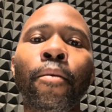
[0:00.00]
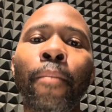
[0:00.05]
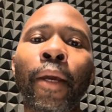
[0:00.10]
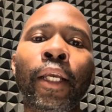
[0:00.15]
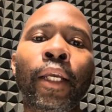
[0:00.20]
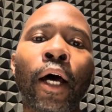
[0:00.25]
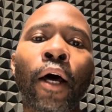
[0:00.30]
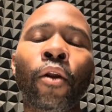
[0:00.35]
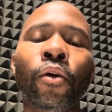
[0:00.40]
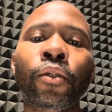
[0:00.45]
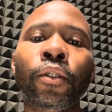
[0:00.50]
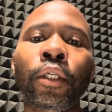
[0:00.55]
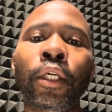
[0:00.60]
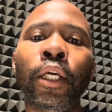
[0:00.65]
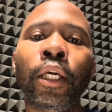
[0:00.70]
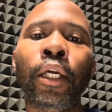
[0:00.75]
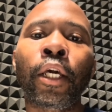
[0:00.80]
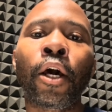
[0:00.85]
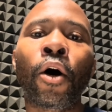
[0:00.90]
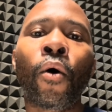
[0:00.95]
McDonald's
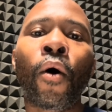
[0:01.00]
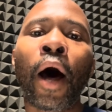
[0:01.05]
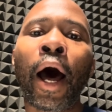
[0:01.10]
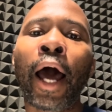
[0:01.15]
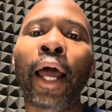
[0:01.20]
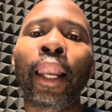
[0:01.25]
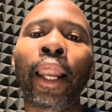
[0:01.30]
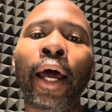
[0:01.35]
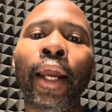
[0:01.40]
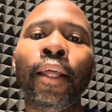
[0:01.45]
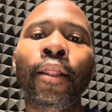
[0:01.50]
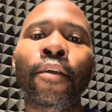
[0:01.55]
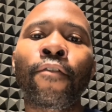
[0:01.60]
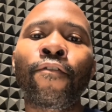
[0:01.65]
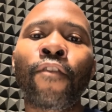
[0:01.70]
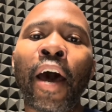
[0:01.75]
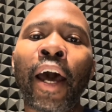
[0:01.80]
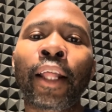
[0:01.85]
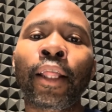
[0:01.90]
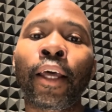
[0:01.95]
CEO highlighting the
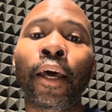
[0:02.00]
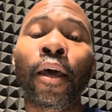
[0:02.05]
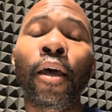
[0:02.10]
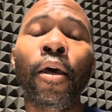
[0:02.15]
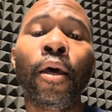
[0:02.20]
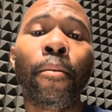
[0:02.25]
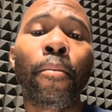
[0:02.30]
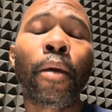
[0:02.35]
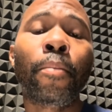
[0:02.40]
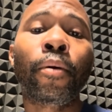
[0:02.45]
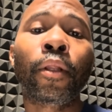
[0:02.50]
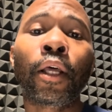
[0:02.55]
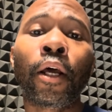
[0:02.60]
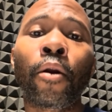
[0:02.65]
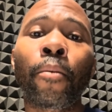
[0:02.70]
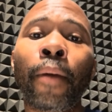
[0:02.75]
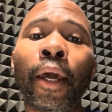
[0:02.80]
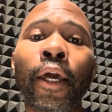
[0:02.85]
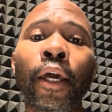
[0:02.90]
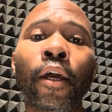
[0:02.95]
fact that people that
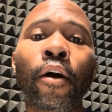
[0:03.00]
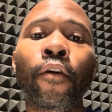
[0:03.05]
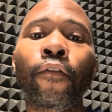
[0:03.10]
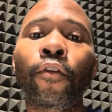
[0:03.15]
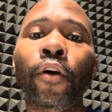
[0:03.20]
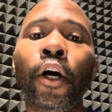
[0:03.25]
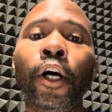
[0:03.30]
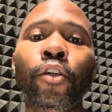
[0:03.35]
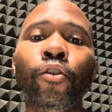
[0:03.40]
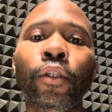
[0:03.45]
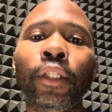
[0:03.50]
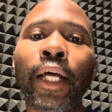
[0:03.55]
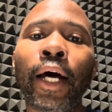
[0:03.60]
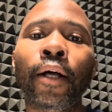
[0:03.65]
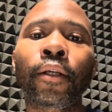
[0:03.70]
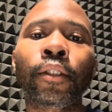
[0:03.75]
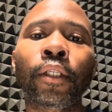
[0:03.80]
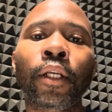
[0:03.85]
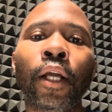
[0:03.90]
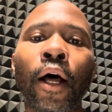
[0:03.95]
are making over
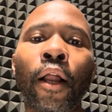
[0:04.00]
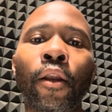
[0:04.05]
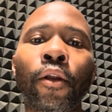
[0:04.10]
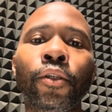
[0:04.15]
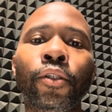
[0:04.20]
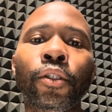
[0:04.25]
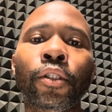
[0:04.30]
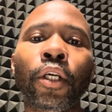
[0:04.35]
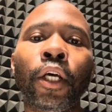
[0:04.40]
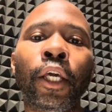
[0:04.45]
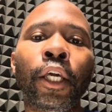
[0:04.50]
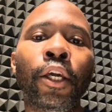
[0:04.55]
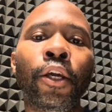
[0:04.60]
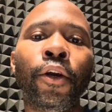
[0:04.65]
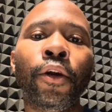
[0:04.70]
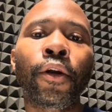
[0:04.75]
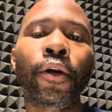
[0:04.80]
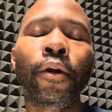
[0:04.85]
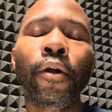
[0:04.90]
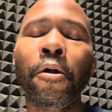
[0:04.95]
$100,000 a
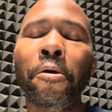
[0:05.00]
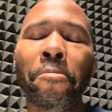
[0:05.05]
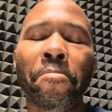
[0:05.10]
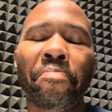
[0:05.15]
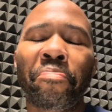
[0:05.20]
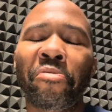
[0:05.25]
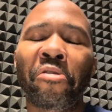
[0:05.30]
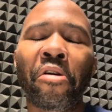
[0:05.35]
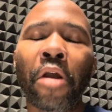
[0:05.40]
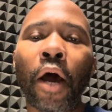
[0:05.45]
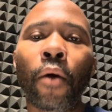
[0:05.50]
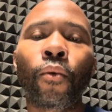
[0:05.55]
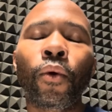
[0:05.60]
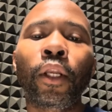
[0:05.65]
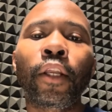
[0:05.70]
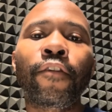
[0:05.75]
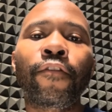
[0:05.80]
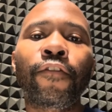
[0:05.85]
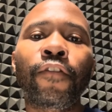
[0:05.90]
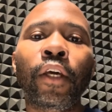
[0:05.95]
year, they're not
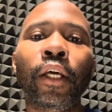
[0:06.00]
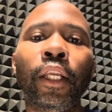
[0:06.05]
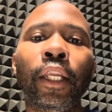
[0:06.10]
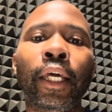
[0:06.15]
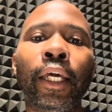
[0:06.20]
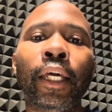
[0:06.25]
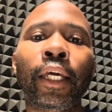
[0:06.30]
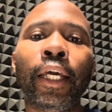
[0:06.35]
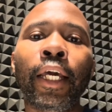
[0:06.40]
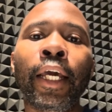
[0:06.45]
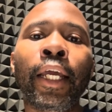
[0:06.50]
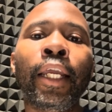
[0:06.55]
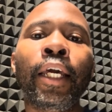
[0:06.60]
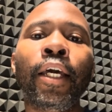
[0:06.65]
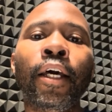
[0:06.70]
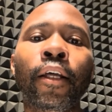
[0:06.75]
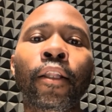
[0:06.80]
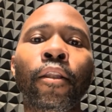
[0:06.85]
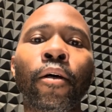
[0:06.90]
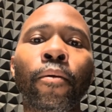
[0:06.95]
really feeling any
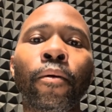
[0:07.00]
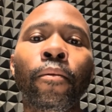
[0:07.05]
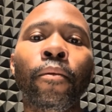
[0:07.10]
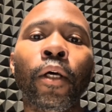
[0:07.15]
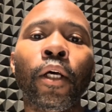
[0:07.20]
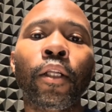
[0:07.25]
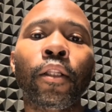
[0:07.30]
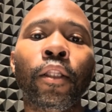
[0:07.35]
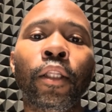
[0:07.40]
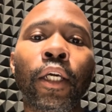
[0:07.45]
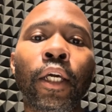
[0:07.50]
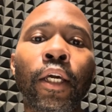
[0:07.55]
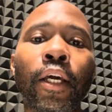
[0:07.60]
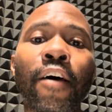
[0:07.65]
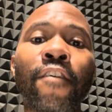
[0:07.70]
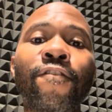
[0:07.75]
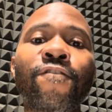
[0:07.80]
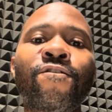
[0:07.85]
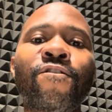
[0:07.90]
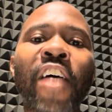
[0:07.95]
of the
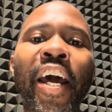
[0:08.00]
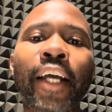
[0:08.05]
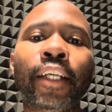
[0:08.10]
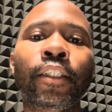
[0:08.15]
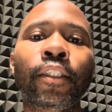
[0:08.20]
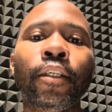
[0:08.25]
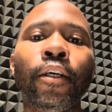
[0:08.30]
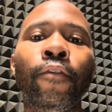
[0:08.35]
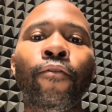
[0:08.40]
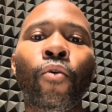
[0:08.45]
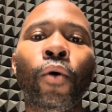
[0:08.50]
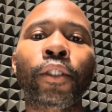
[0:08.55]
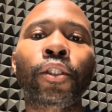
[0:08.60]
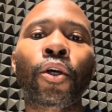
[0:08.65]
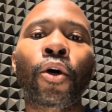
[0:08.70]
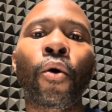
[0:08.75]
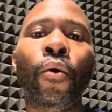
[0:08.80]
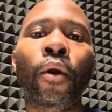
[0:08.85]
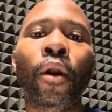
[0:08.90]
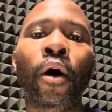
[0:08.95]
effects of what's
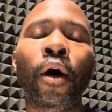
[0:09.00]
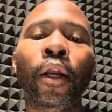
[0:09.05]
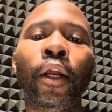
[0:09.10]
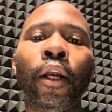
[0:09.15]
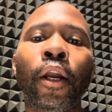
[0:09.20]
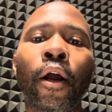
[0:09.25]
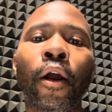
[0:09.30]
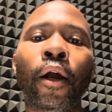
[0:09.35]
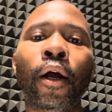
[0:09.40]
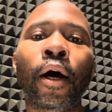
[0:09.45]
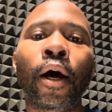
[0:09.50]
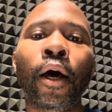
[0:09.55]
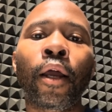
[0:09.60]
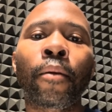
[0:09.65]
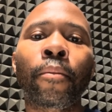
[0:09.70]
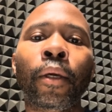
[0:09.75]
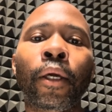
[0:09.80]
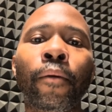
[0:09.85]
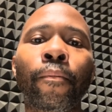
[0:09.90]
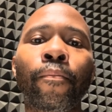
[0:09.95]
going on in our
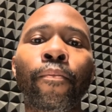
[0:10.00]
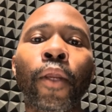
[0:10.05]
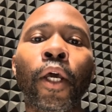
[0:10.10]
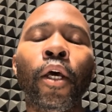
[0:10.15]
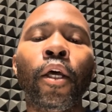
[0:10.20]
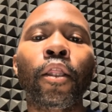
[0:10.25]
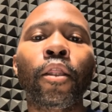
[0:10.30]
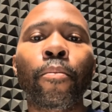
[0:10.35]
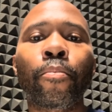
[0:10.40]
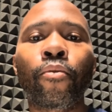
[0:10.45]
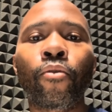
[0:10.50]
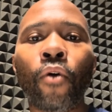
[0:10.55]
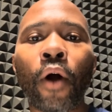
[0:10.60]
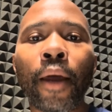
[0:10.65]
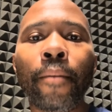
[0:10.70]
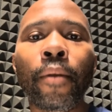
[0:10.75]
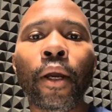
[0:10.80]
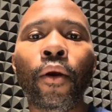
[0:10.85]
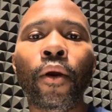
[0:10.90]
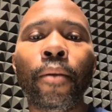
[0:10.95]
economy. The
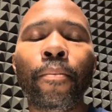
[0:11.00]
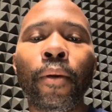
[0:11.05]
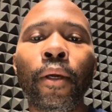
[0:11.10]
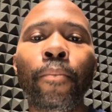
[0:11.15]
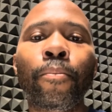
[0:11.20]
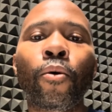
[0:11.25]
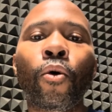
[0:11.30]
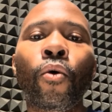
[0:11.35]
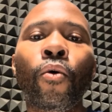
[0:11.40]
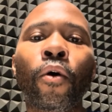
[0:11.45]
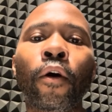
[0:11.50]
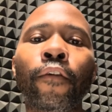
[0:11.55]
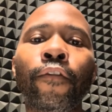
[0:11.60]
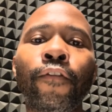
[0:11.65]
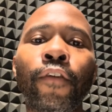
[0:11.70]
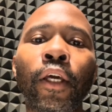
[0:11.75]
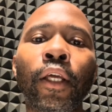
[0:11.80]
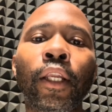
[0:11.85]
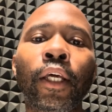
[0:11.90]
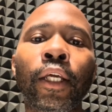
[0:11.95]
primary people who are
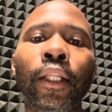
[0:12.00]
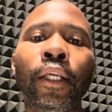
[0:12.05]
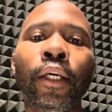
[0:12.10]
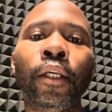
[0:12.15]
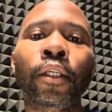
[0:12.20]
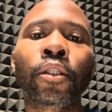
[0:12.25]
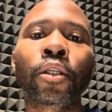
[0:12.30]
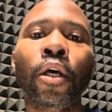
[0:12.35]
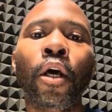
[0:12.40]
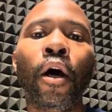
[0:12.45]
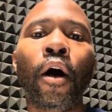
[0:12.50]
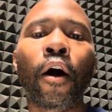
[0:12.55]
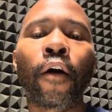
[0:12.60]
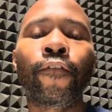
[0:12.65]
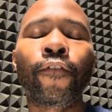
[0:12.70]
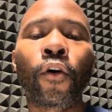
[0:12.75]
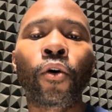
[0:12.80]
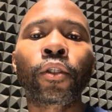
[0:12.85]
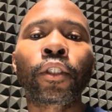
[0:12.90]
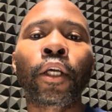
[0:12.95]
feeling this are
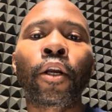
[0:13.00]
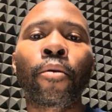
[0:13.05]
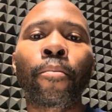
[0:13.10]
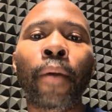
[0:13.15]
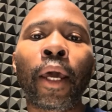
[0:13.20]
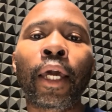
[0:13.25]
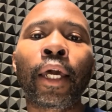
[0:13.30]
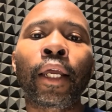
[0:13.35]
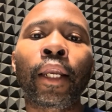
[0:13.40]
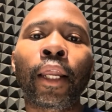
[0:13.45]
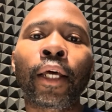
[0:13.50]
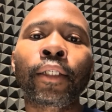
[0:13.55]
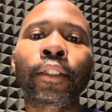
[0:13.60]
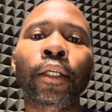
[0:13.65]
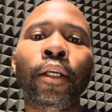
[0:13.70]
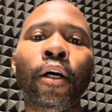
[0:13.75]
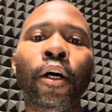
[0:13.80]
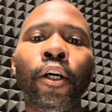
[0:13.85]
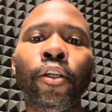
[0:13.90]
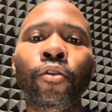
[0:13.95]
folks that are making less
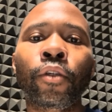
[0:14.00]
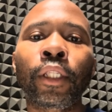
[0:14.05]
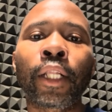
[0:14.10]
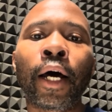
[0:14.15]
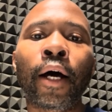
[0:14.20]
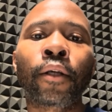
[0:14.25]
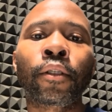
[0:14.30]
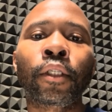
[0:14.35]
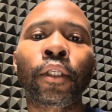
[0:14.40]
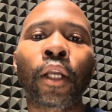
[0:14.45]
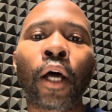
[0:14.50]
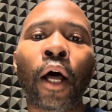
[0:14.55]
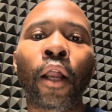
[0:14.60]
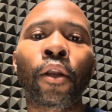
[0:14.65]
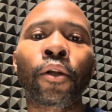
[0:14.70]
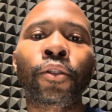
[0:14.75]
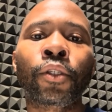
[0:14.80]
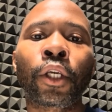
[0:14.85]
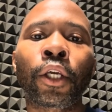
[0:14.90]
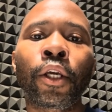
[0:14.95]
than
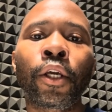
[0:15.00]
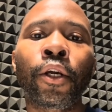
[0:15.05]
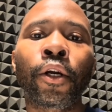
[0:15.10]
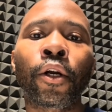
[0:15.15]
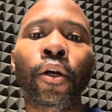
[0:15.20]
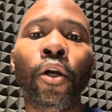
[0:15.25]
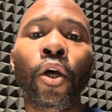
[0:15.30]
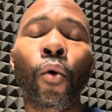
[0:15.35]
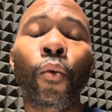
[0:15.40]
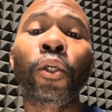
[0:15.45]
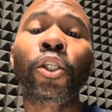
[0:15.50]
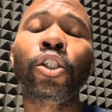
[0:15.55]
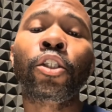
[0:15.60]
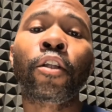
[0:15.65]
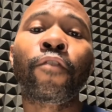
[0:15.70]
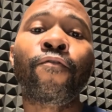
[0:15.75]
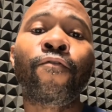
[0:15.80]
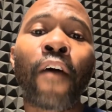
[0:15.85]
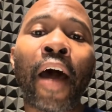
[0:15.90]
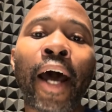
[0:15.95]
$100,000 a year, which is
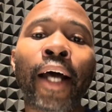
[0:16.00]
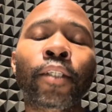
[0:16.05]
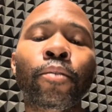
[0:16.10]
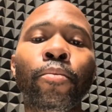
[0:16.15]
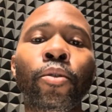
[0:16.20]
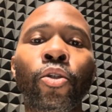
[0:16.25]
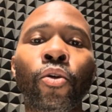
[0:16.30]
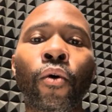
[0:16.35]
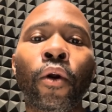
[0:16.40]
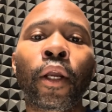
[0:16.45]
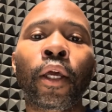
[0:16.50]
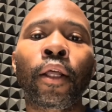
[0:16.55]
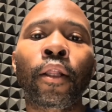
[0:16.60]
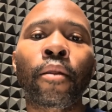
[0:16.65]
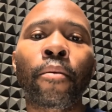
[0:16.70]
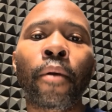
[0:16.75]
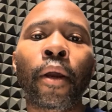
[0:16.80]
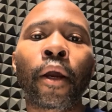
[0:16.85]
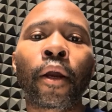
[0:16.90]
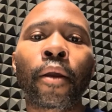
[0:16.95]
the vast majority of the
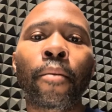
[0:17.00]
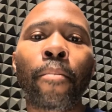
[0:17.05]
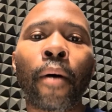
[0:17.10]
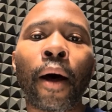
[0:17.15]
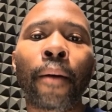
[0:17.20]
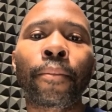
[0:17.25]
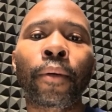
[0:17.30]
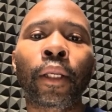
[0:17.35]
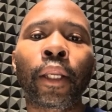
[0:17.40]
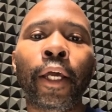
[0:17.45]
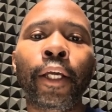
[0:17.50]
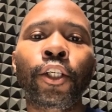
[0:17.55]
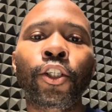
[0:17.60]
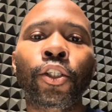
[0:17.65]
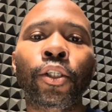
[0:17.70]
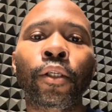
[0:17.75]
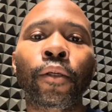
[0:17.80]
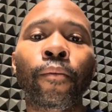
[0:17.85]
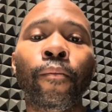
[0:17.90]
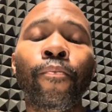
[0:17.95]
American
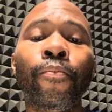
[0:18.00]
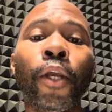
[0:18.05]
population.